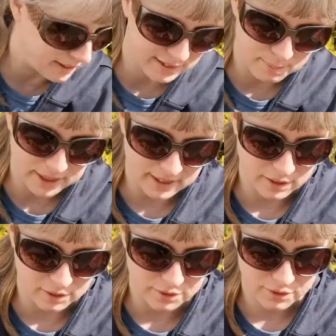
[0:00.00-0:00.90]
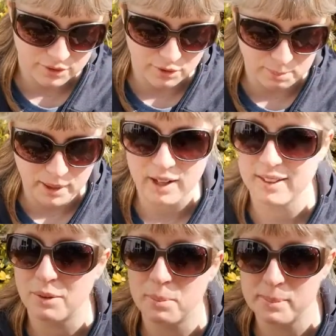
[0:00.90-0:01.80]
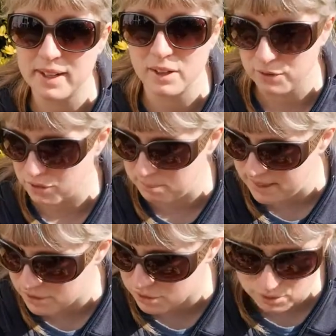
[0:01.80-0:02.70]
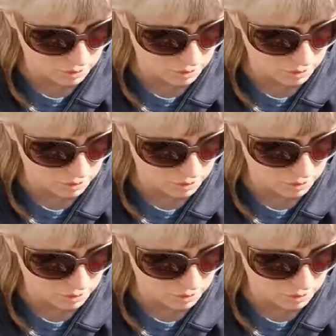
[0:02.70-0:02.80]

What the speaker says: that's big enough. So a pot that would be big enough for beetroot, it